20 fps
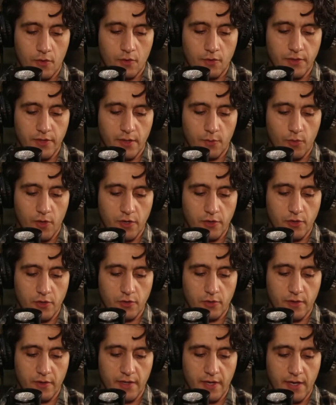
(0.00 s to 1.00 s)
Hold on. While you're
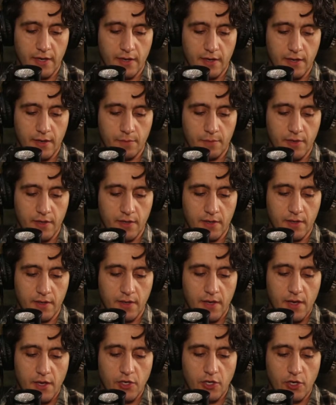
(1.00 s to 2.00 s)
doing that, I'm going
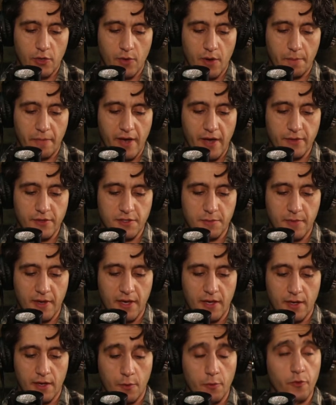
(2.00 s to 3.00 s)
to... You know what bothers
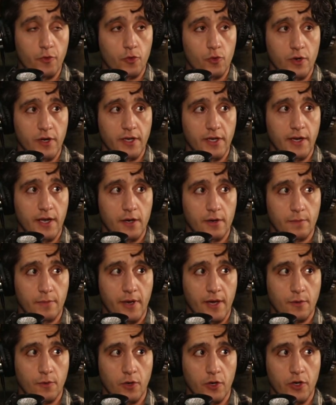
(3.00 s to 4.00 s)
me? Are we recording it out
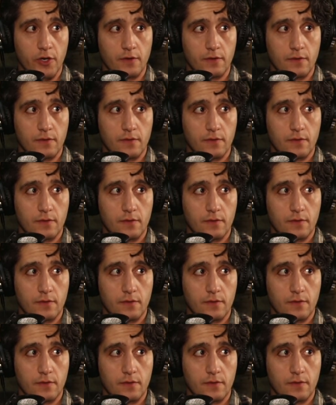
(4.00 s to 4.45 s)
back? We're good?